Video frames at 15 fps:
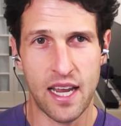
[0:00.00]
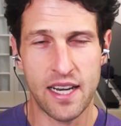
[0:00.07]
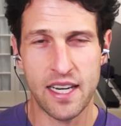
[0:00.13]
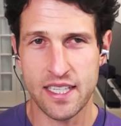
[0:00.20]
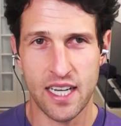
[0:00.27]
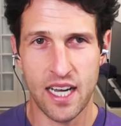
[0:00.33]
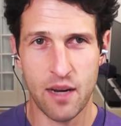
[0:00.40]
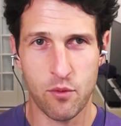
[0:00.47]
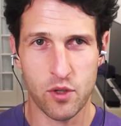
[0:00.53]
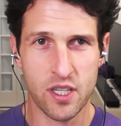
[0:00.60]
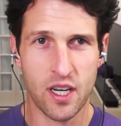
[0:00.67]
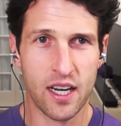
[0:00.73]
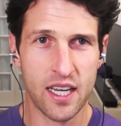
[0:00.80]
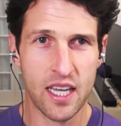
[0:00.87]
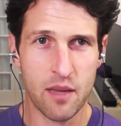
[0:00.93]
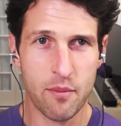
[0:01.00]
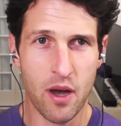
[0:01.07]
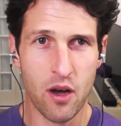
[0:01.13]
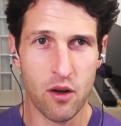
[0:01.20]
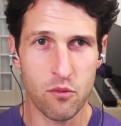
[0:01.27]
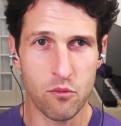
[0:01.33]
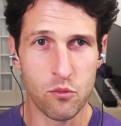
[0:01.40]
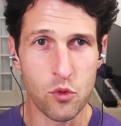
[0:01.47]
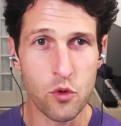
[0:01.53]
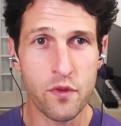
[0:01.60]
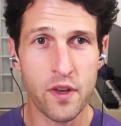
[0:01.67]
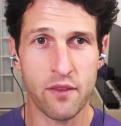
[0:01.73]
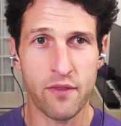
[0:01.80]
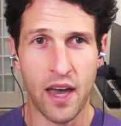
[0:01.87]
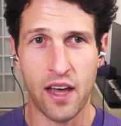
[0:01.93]
anytime we're talking about
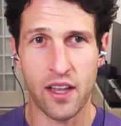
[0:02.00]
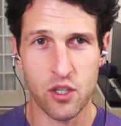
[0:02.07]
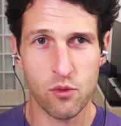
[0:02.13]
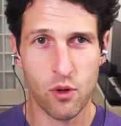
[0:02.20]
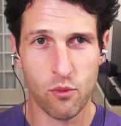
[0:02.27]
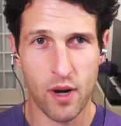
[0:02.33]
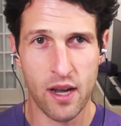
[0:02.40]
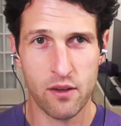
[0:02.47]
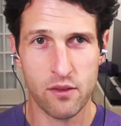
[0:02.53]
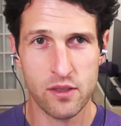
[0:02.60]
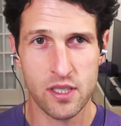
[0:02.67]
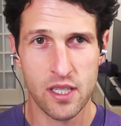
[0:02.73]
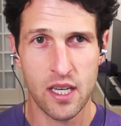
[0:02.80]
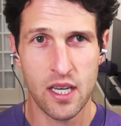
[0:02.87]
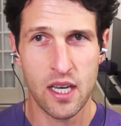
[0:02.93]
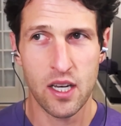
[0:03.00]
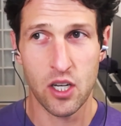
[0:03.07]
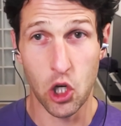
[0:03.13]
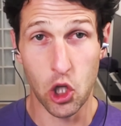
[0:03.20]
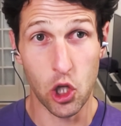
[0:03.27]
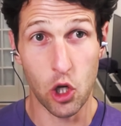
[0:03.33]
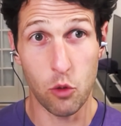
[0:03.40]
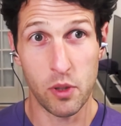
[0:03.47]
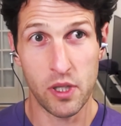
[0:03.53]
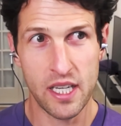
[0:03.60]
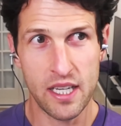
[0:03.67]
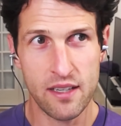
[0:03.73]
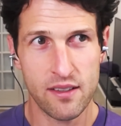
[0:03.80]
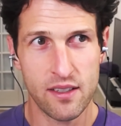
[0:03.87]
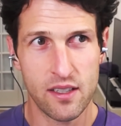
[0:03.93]
moving value around
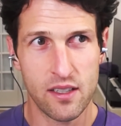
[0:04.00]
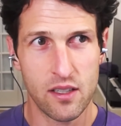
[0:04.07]
globally,